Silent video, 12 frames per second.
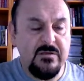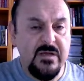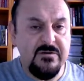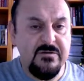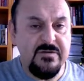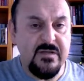There
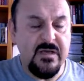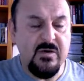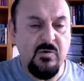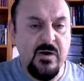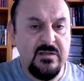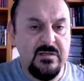is an
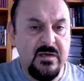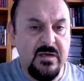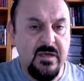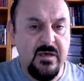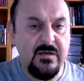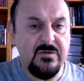equality
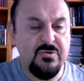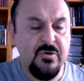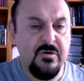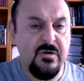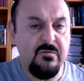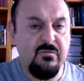here,
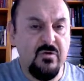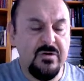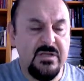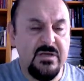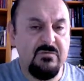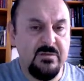so
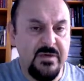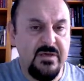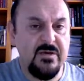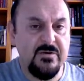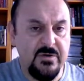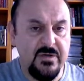40 will be
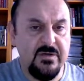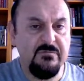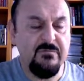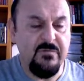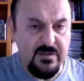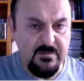
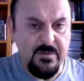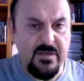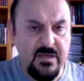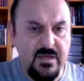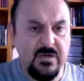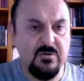
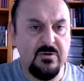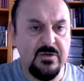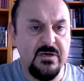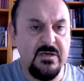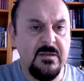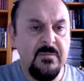
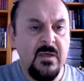included,